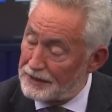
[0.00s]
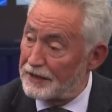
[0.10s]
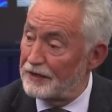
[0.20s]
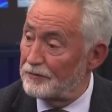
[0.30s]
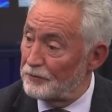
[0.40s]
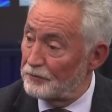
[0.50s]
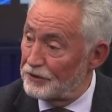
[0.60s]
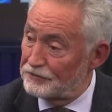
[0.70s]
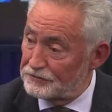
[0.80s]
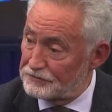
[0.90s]
I care about
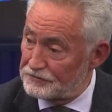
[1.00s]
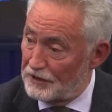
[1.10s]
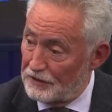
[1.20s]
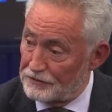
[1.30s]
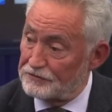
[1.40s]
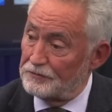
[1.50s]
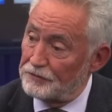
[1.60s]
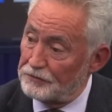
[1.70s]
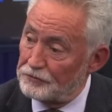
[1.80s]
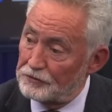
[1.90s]
patients, there's
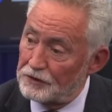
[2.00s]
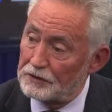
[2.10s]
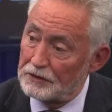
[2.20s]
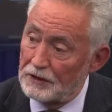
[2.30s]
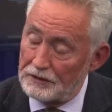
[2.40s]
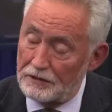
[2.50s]
something wrong here.